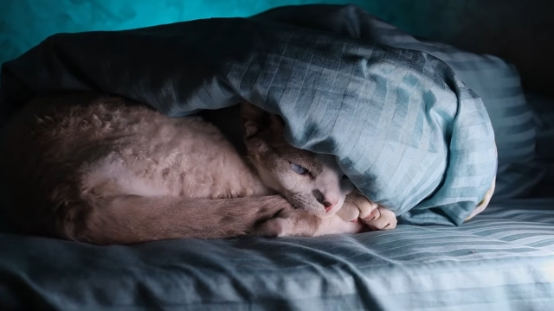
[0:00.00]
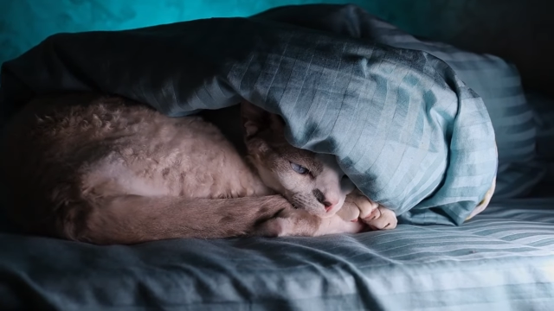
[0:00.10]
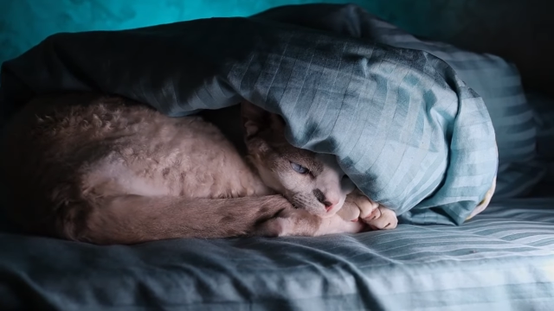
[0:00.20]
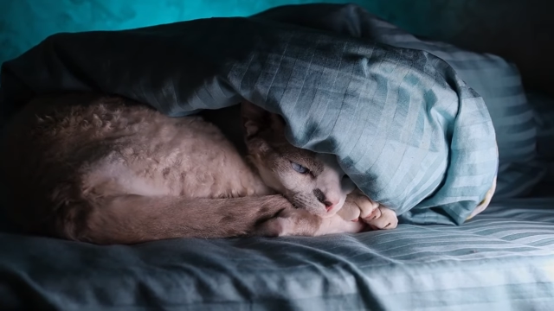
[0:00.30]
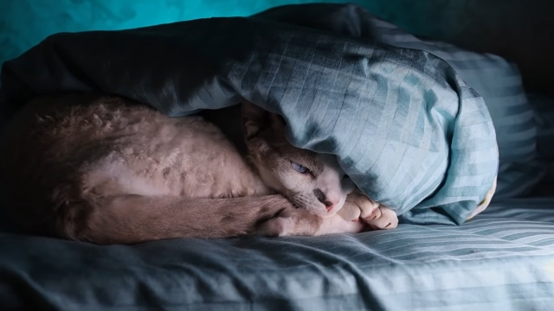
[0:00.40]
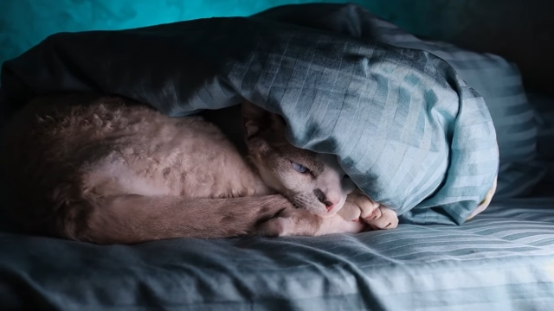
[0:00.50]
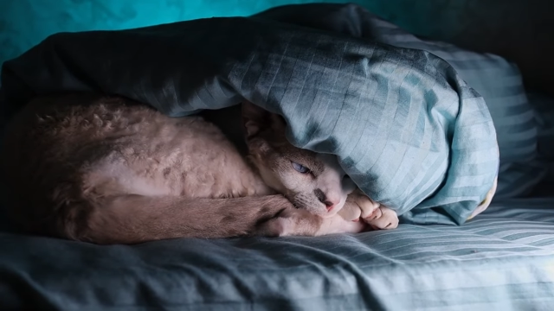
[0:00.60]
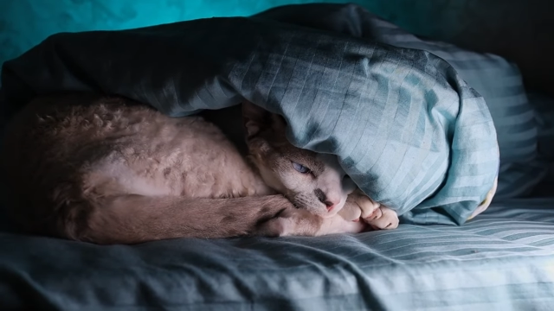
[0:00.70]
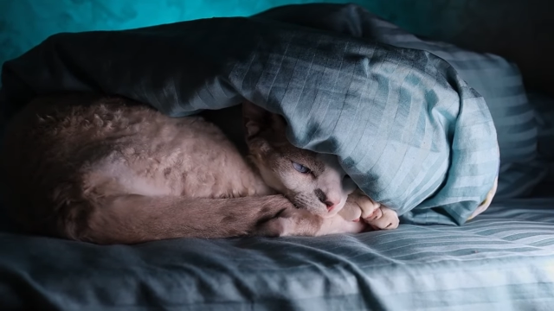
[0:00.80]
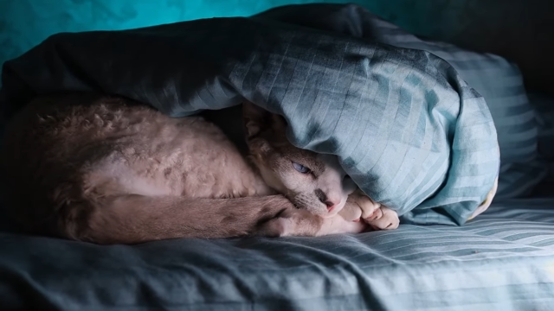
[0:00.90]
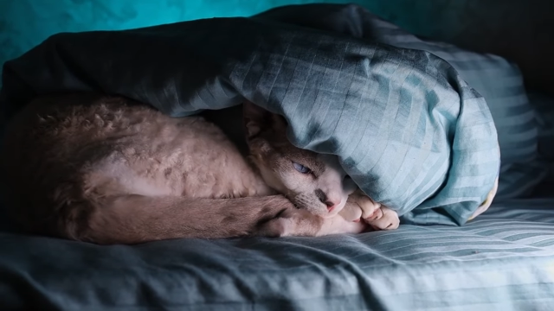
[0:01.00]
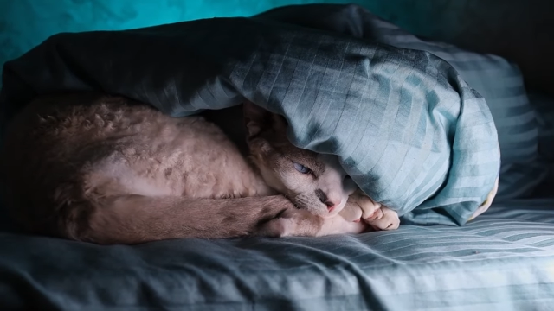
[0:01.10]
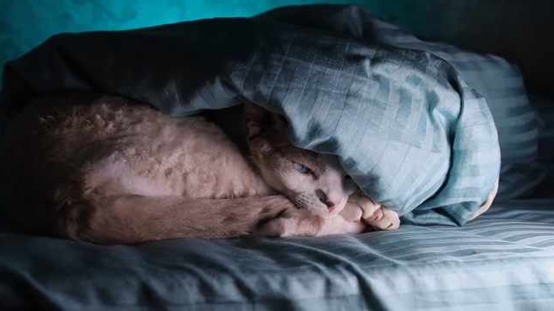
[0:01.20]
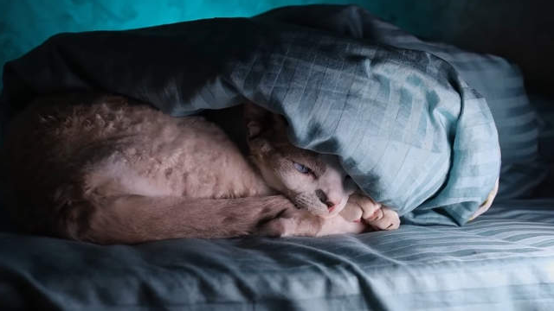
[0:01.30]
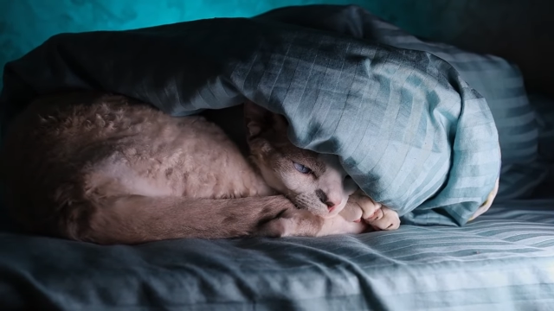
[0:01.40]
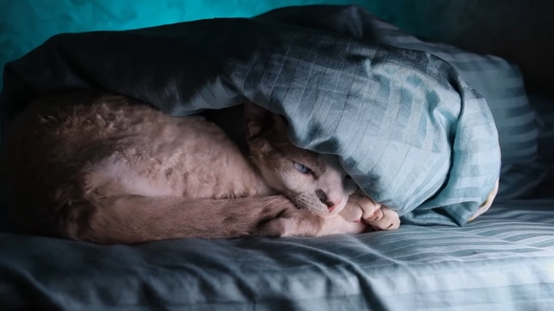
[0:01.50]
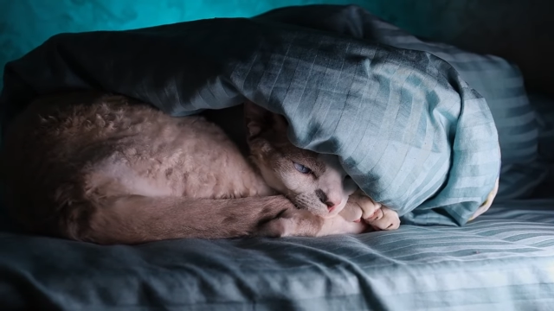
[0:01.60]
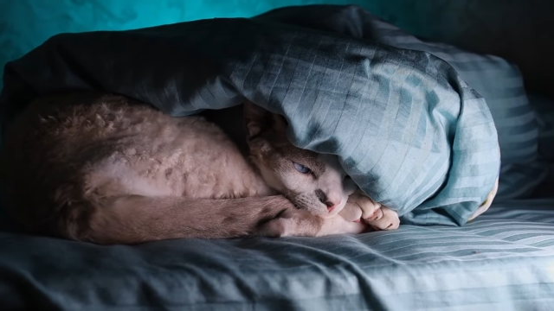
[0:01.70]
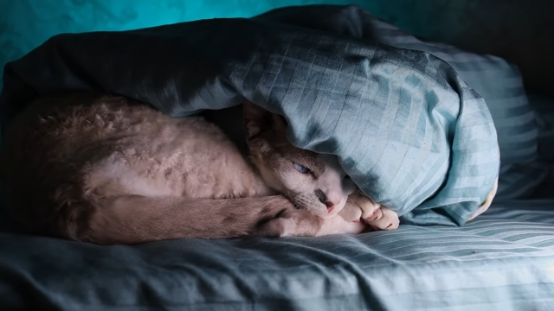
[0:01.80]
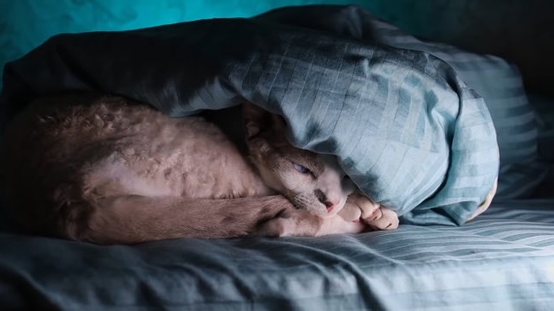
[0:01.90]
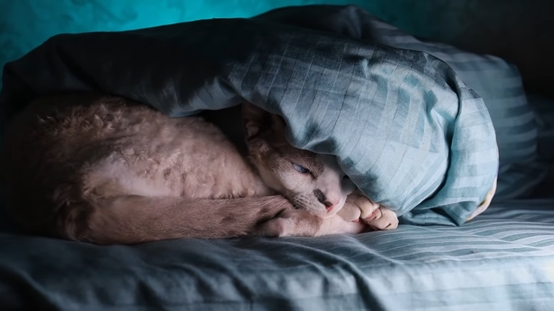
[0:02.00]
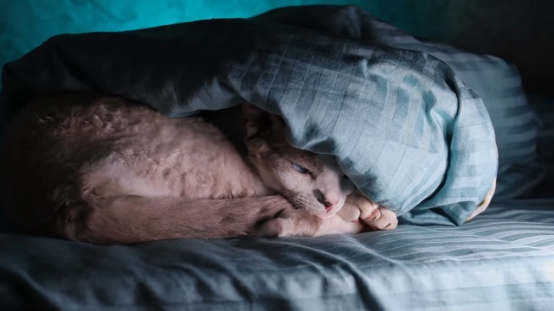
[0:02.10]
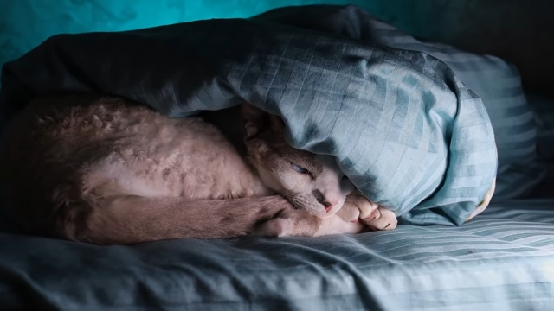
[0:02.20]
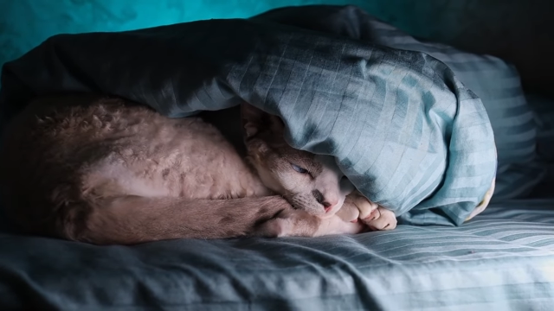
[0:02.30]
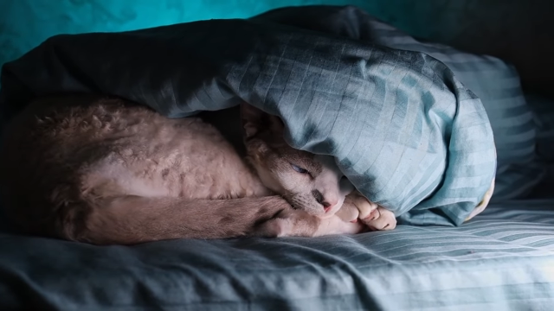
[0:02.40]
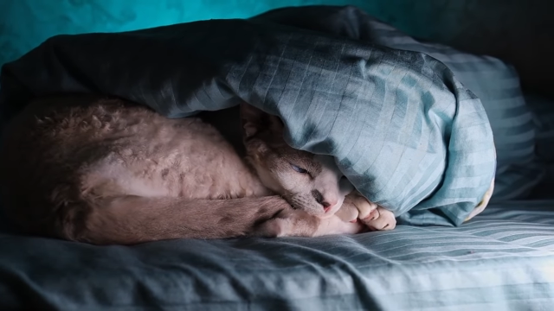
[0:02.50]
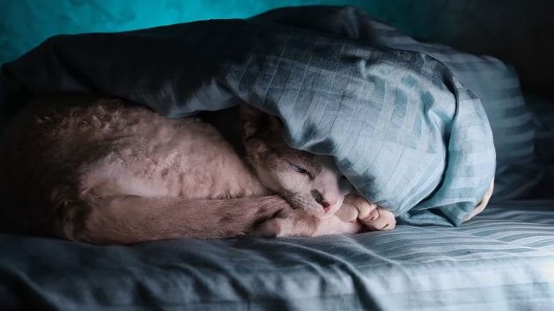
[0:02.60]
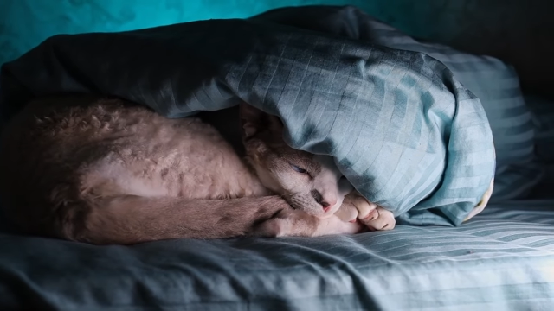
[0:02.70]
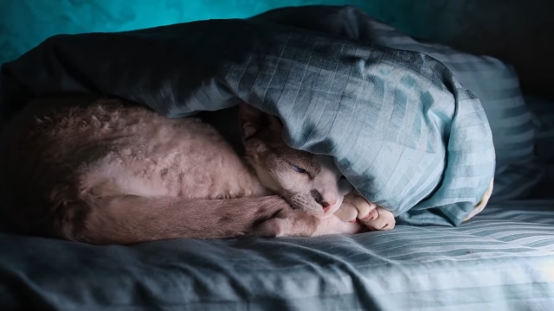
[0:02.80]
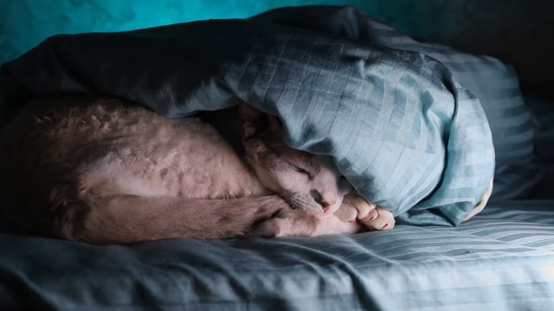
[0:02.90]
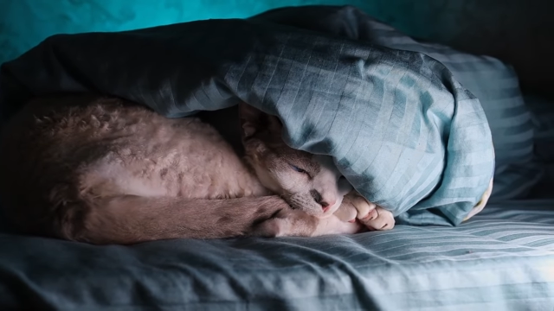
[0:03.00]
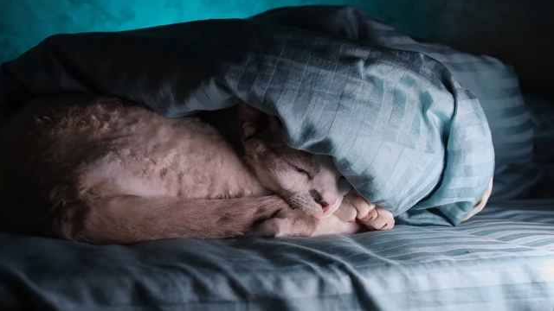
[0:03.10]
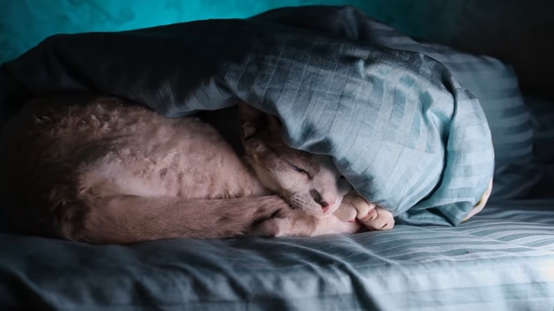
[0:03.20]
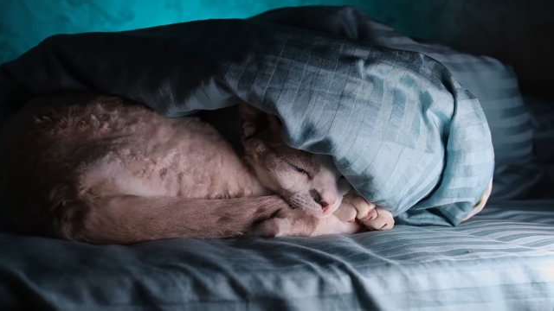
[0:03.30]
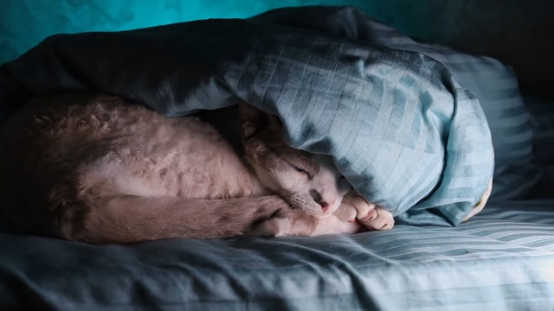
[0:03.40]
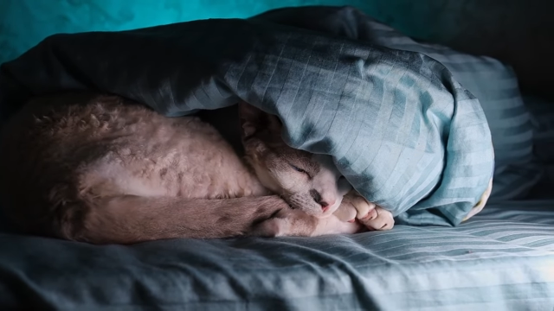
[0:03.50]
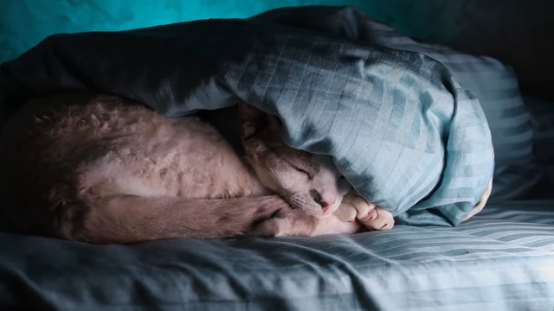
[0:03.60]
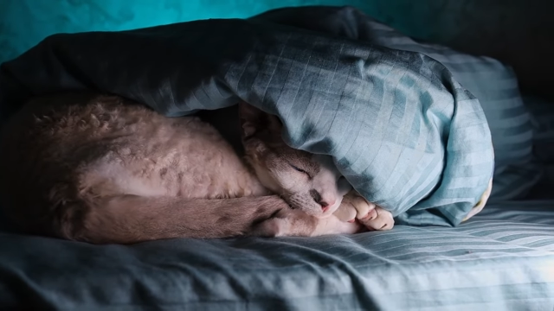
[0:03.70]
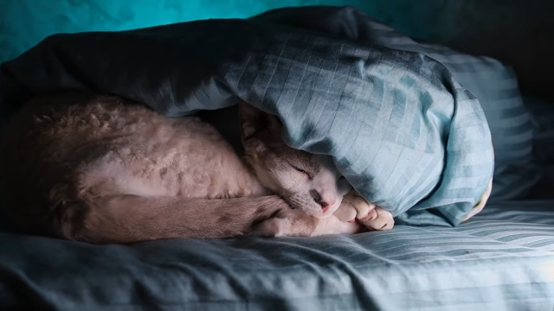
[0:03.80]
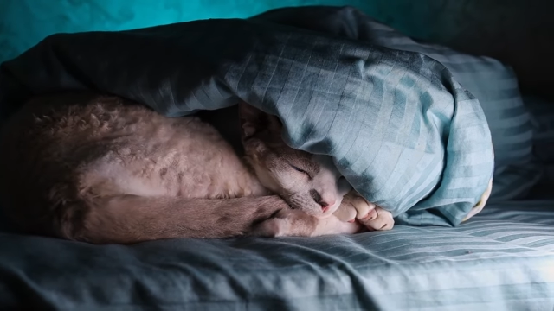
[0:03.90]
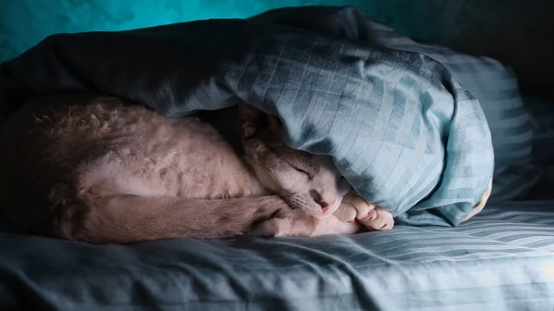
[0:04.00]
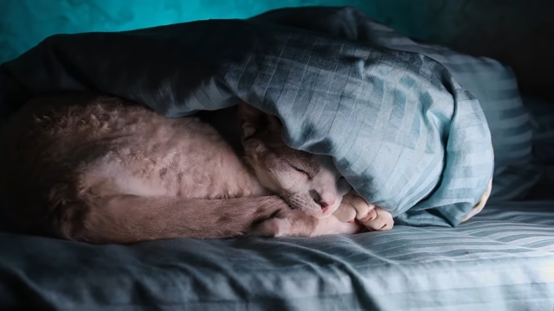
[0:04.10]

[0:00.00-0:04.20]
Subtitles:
Nobody's mouth can be seen.